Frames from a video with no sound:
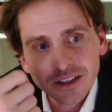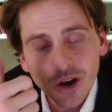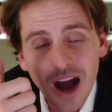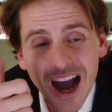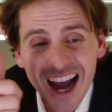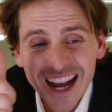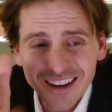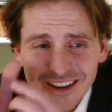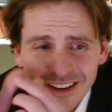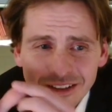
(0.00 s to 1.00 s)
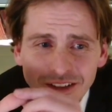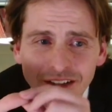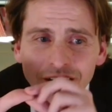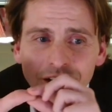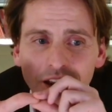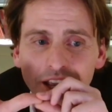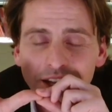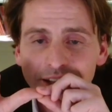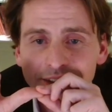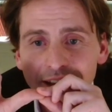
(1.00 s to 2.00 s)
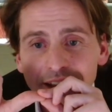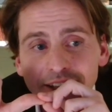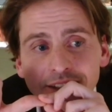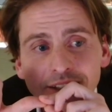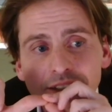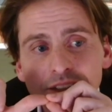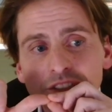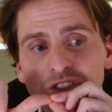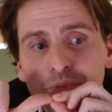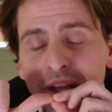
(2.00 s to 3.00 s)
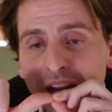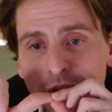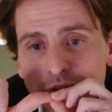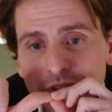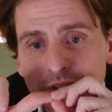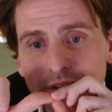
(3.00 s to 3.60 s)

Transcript: So either it is a spin out,